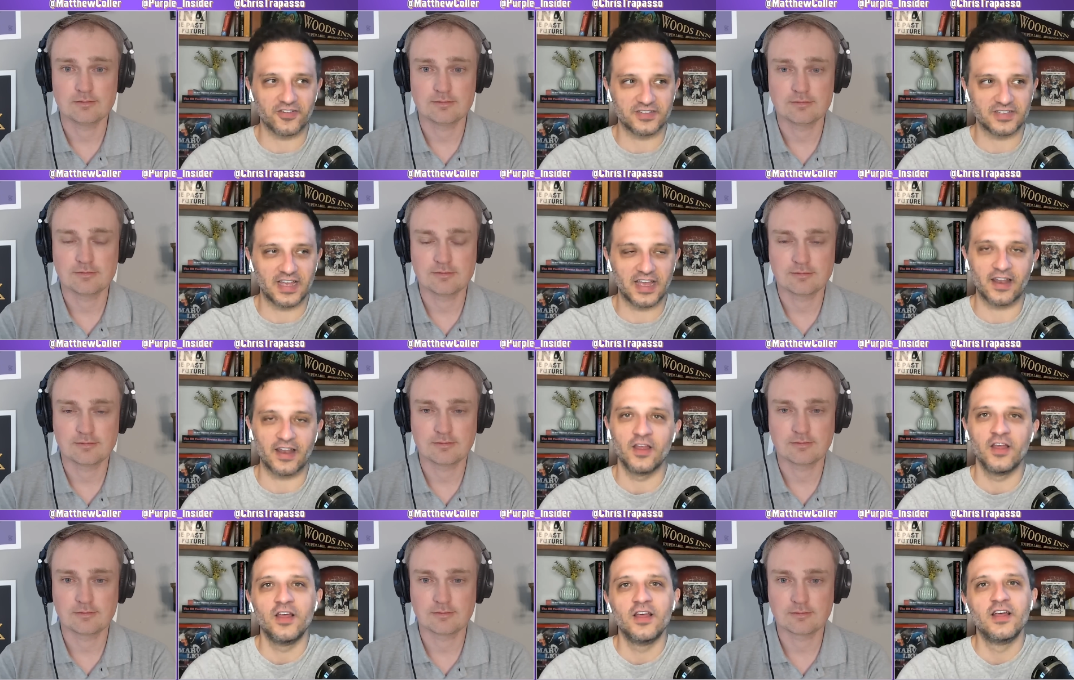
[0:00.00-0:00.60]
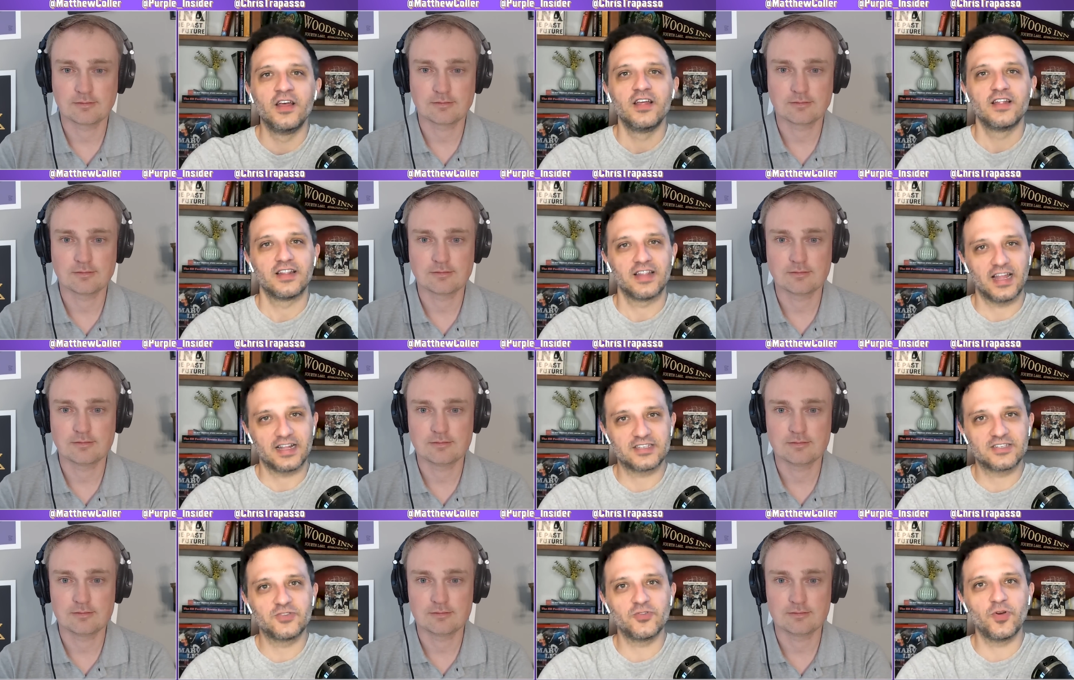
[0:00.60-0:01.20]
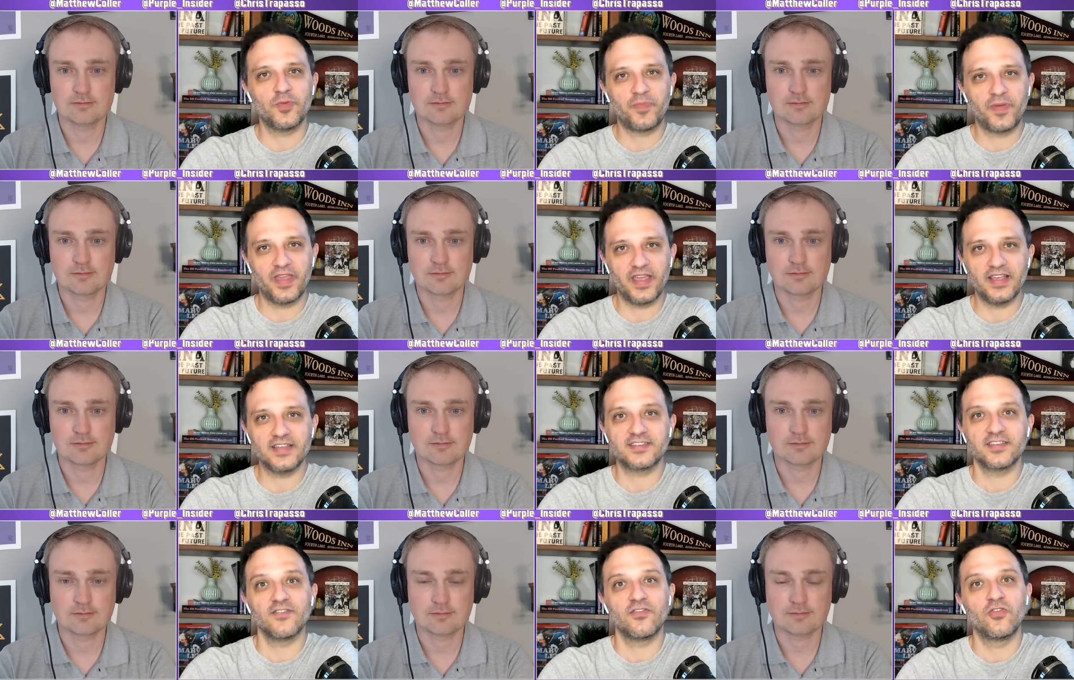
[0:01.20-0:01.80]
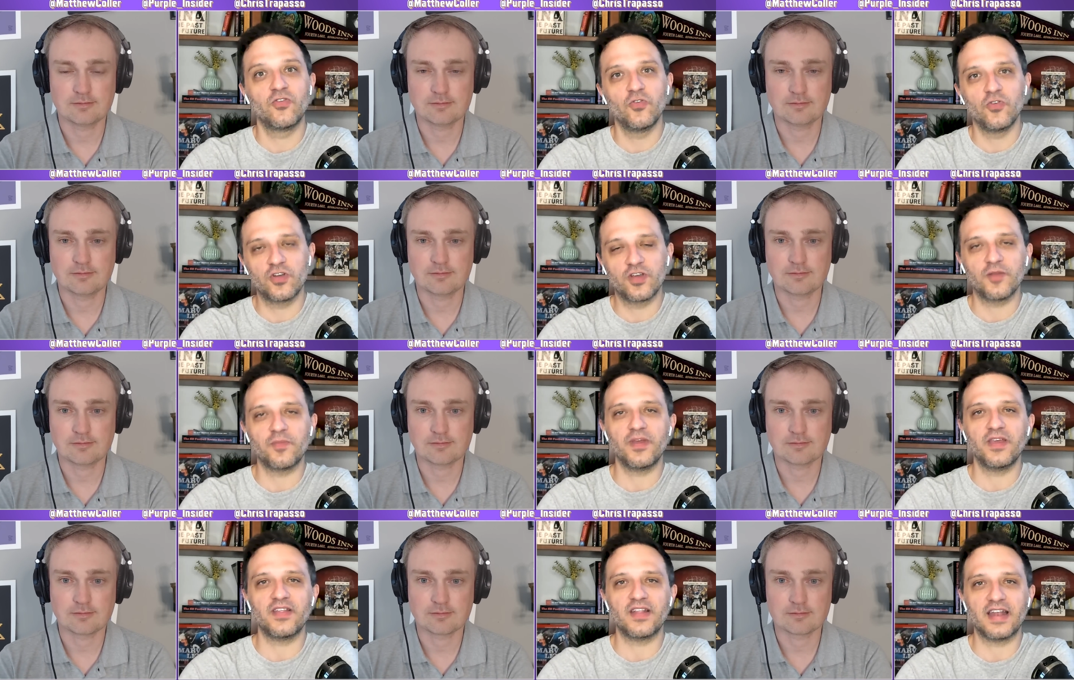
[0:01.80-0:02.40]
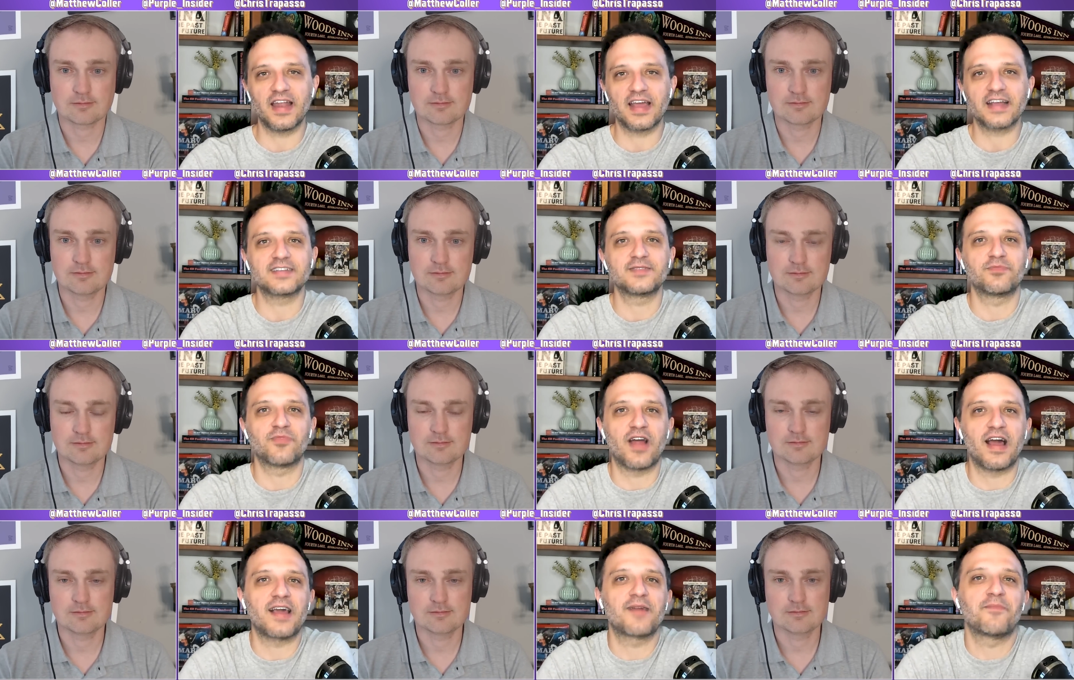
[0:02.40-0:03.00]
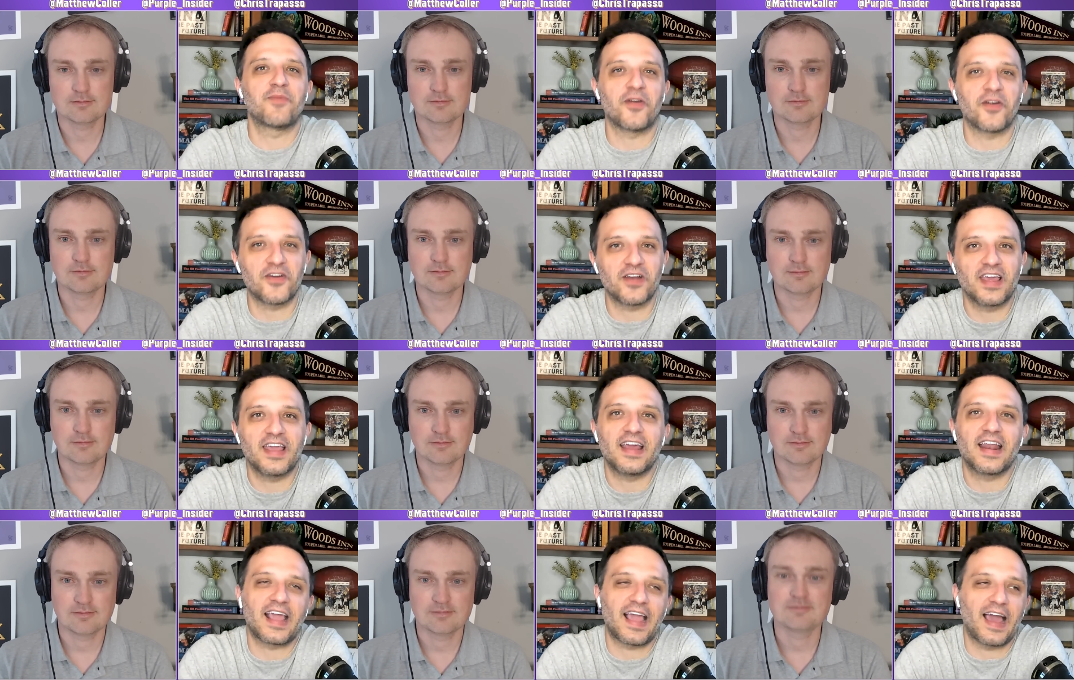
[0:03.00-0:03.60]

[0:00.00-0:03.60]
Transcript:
Speaker 1: said, let's do a piece of who could be the next Brock Purdy.